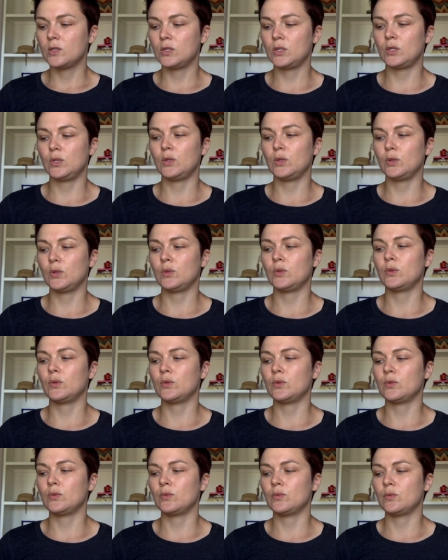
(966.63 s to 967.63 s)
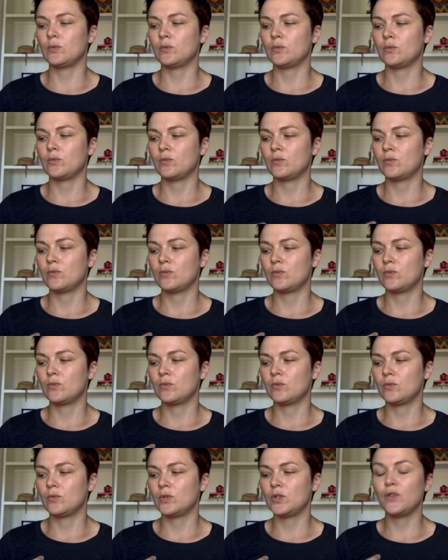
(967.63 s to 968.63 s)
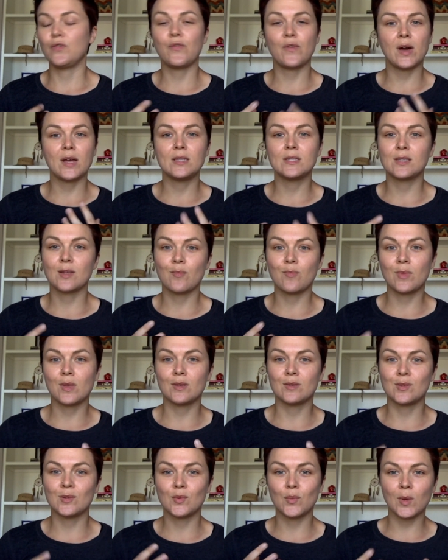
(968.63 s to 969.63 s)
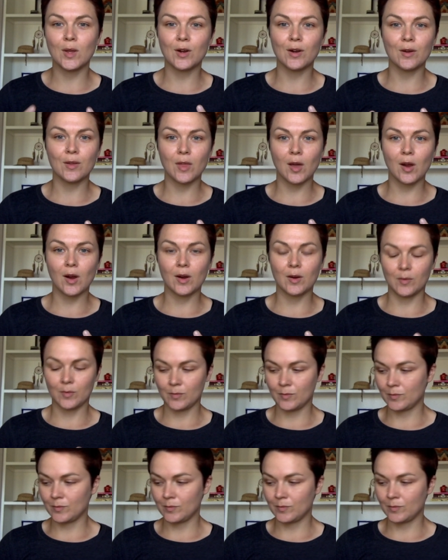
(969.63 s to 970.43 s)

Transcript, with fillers: to find something sweeter there?